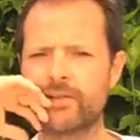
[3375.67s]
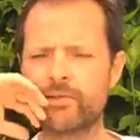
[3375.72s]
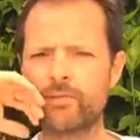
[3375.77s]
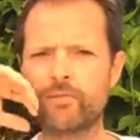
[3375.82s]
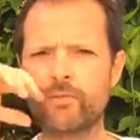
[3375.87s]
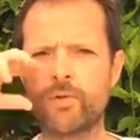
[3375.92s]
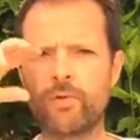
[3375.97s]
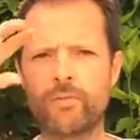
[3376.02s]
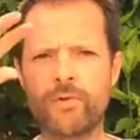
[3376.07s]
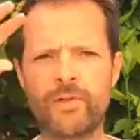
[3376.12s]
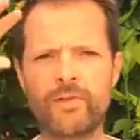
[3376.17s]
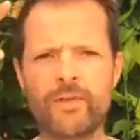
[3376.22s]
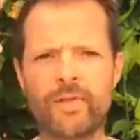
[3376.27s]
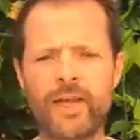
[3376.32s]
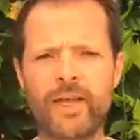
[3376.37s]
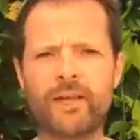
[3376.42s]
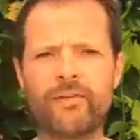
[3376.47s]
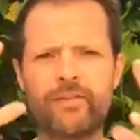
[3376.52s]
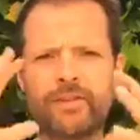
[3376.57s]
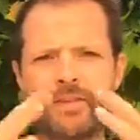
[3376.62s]
what we
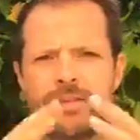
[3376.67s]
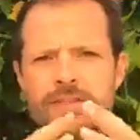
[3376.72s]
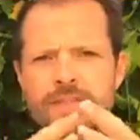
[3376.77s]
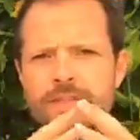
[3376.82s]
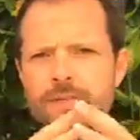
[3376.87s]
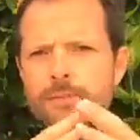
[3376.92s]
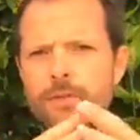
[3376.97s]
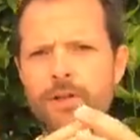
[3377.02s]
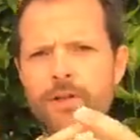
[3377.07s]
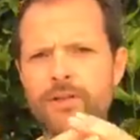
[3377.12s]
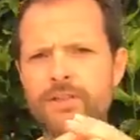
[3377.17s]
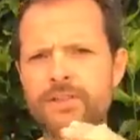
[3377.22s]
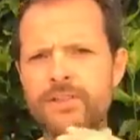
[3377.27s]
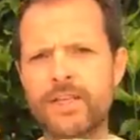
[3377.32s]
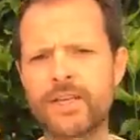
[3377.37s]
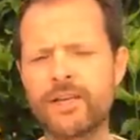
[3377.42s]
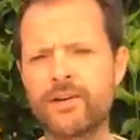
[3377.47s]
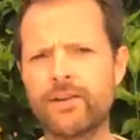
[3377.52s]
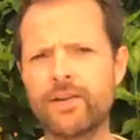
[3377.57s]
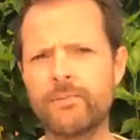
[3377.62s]
think of as the smallest
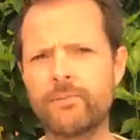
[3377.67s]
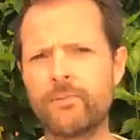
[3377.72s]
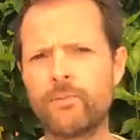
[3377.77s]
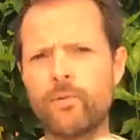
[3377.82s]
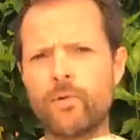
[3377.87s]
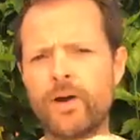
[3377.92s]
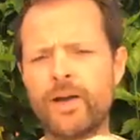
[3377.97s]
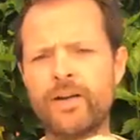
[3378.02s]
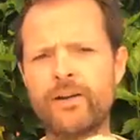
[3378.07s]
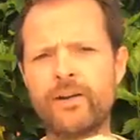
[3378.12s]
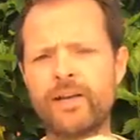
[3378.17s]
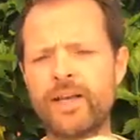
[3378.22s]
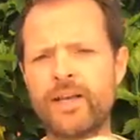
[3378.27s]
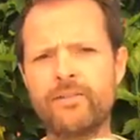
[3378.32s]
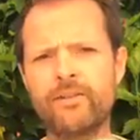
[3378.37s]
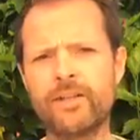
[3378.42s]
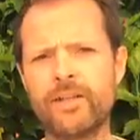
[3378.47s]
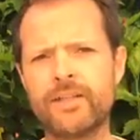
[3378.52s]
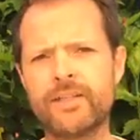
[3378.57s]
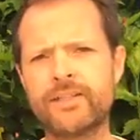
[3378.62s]
thing on a wider
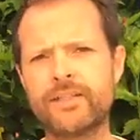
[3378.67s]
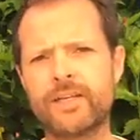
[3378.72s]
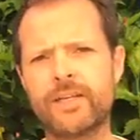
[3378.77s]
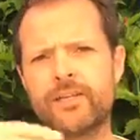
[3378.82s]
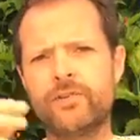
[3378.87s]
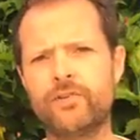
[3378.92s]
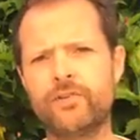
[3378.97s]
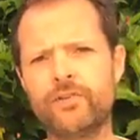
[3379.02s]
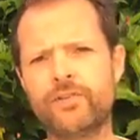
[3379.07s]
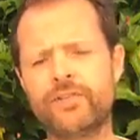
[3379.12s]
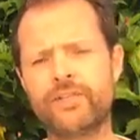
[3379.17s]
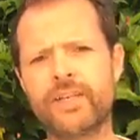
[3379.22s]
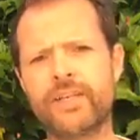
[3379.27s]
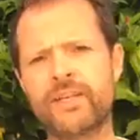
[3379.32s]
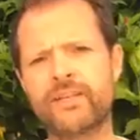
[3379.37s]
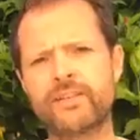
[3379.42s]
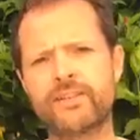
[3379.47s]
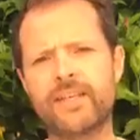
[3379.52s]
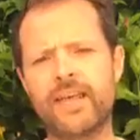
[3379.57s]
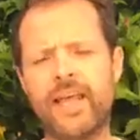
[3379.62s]
level is a huge thing,
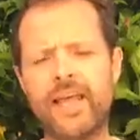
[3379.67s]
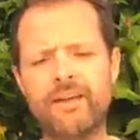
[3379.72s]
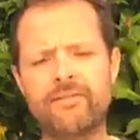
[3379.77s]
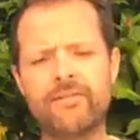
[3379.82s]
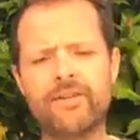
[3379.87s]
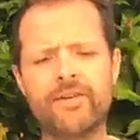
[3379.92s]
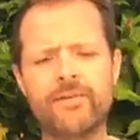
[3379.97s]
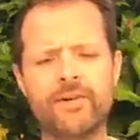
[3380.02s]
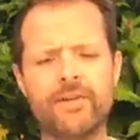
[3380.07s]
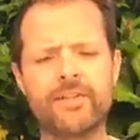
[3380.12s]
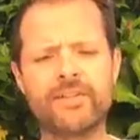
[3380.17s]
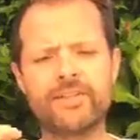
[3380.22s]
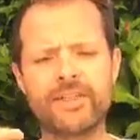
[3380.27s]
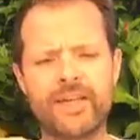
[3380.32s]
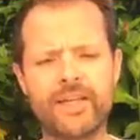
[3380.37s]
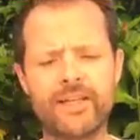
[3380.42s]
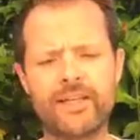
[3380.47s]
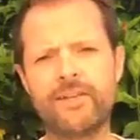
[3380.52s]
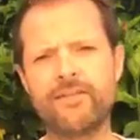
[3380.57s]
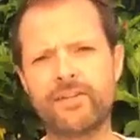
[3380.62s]
because everyone's
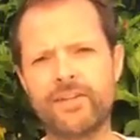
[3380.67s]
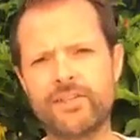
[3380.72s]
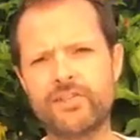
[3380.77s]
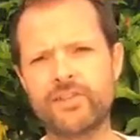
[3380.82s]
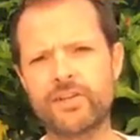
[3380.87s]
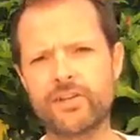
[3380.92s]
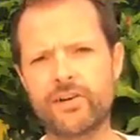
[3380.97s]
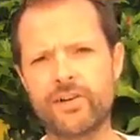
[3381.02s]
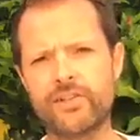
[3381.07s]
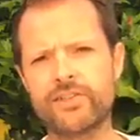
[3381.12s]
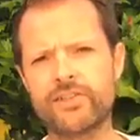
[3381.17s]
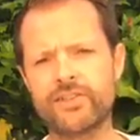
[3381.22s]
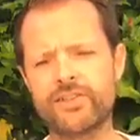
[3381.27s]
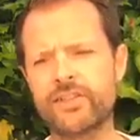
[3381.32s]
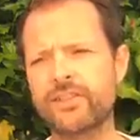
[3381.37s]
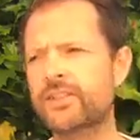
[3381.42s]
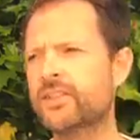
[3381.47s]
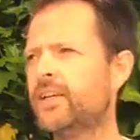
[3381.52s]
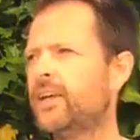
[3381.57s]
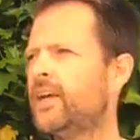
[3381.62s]
individual
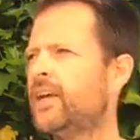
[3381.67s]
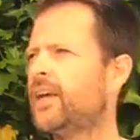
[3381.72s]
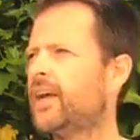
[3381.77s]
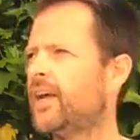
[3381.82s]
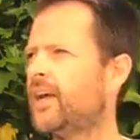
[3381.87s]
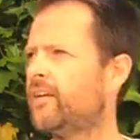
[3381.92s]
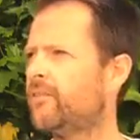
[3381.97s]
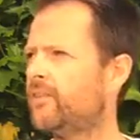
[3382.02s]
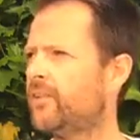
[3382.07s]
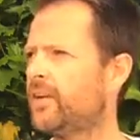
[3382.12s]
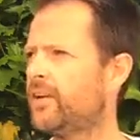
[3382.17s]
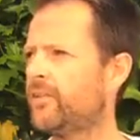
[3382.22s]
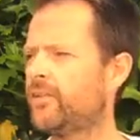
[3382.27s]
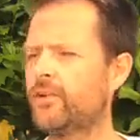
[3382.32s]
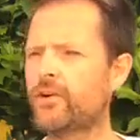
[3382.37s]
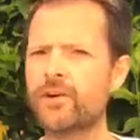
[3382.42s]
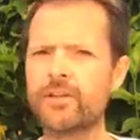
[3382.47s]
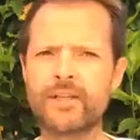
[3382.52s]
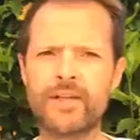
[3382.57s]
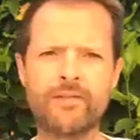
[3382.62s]
consciousness, every
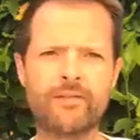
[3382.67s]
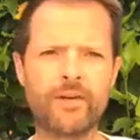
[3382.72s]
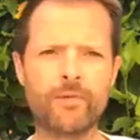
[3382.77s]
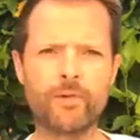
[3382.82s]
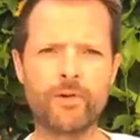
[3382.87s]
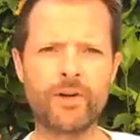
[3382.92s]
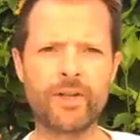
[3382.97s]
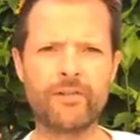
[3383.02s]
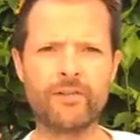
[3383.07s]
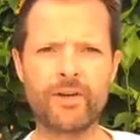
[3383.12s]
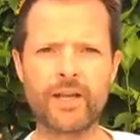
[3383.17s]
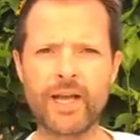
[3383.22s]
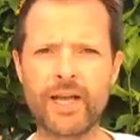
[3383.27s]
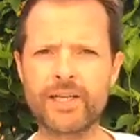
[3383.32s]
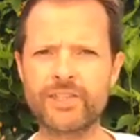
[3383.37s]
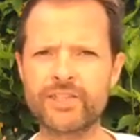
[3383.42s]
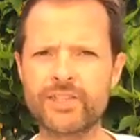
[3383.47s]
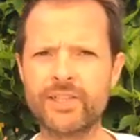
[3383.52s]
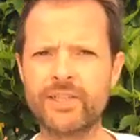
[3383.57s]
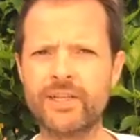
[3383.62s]
thought, every word, every
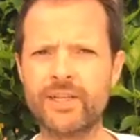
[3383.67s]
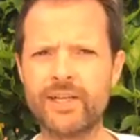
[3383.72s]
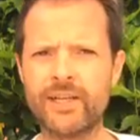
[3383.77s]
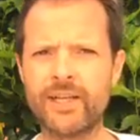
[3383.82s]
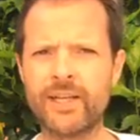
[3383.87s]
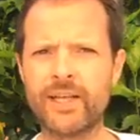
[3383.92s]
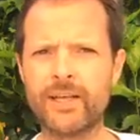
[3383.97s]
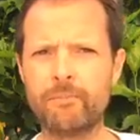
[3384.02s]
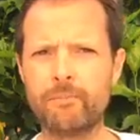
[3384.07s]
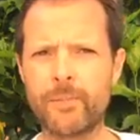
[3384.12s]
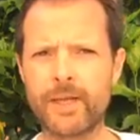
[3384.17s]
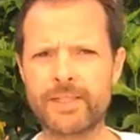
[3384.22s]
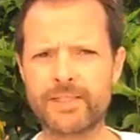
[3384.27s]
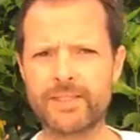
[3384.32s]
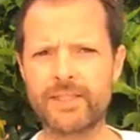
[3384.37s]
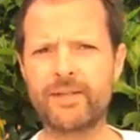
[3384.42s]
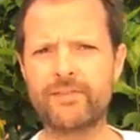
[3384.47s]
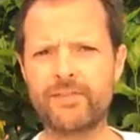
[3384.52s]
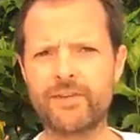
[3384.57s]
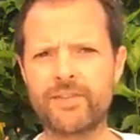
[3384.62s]
action makes a
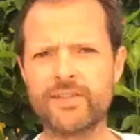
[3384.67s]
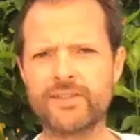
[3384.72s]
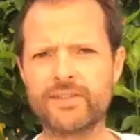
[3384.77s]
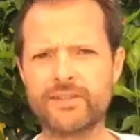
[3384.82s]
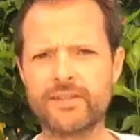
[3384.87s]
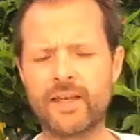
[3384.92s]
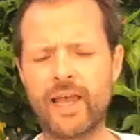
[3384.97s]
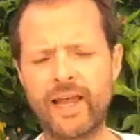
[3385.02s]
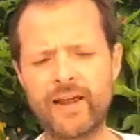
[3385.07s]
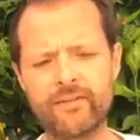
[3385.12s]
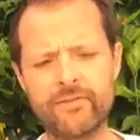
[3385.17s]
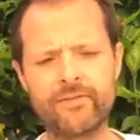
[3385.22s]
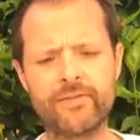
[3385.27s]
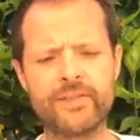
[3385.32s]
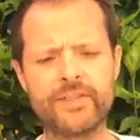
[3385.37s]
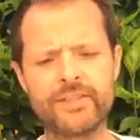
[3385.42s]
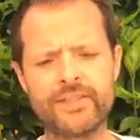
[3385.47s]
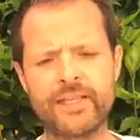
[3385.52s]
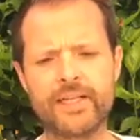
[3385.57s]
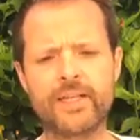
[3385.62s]
difference, every
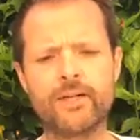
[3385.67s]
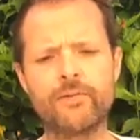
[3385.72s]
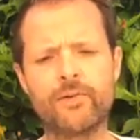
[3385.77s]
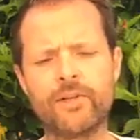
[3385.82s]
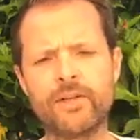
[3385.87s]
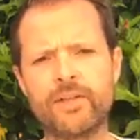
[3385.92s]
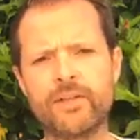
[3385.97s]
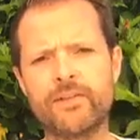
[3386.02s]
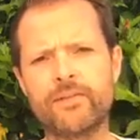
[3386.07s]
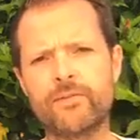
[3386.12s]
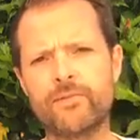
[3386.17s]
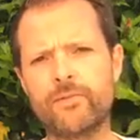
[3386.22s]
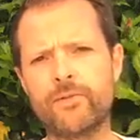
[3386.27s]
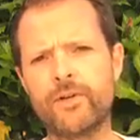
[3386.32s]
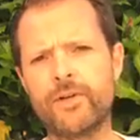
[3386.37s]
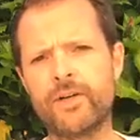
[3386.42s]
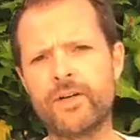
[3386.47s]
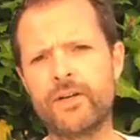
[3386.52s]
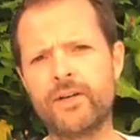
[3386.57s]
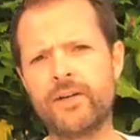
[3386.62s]
single one. And
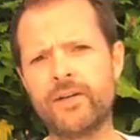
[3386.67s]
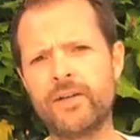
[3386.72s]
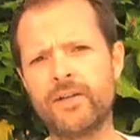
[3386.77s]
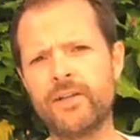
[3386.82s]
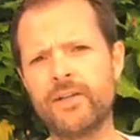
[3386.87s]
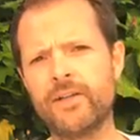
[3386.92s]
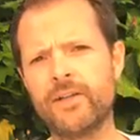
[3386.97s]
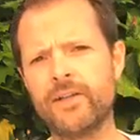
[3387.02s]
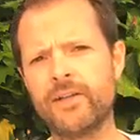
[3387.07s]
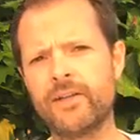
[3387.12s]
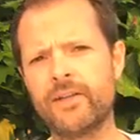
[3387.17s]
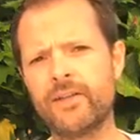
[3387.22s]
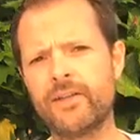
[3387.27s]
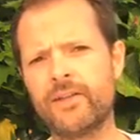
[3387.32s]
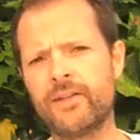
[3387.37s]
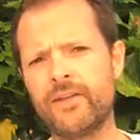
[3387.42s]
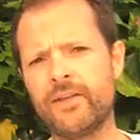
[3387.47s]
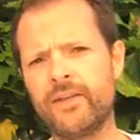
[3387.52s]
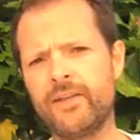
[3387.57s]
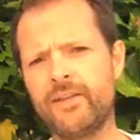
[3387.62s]
where
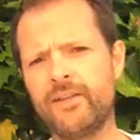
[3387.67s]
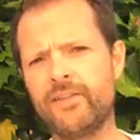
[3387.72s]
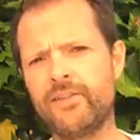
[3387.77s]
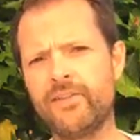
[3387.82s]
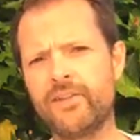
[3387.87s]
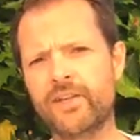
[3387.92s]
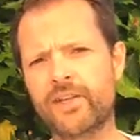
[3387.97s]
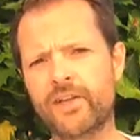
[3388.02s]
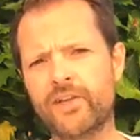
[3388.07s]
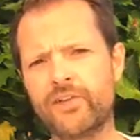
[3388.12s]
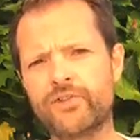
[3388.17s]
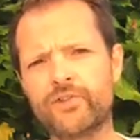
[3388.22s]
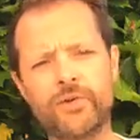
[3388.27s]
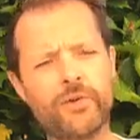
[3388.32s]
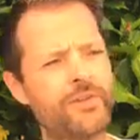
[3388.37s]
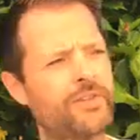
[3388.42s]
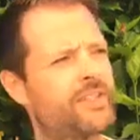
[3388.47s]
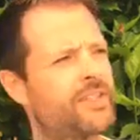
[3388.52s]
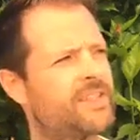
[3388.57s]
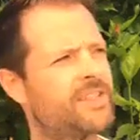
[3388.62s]
the
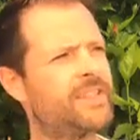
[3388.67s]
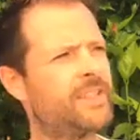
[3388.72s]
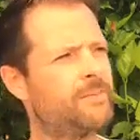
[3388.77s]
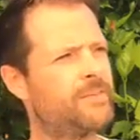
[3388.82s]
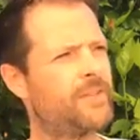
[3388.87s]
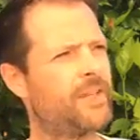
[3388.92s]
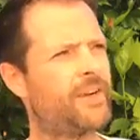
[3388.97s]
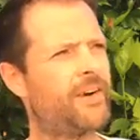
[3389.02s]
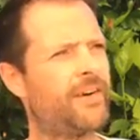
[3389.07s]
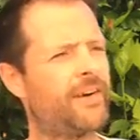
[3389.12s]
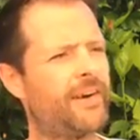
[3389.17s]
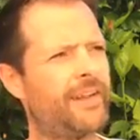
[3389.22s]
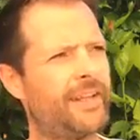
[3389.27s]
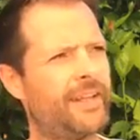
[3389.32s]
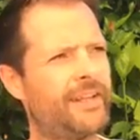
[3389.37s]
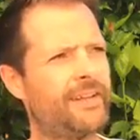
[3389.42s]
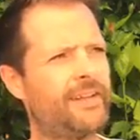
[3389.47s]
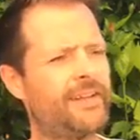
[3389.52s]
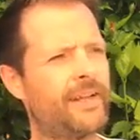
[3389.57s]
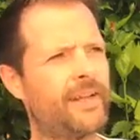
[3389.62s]
control systems that are
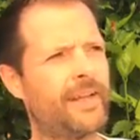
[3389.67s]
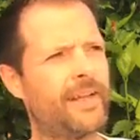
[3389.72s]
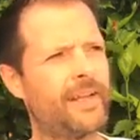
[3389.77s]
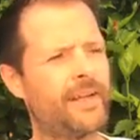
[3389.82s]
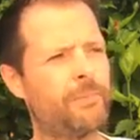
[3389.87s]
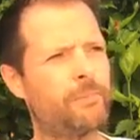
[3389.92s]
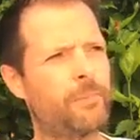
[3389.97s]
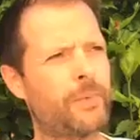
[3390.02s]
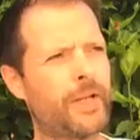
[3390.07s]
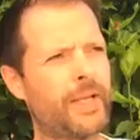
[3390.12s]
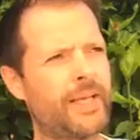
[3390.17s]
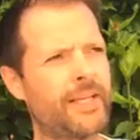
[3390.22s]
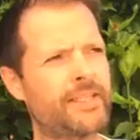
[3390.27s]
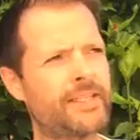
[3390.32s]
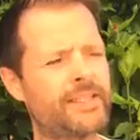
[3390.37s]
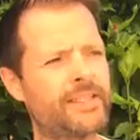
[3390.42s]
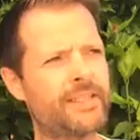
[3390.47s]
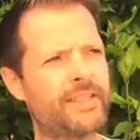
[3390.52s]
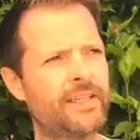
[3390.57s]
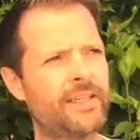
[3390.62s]
in place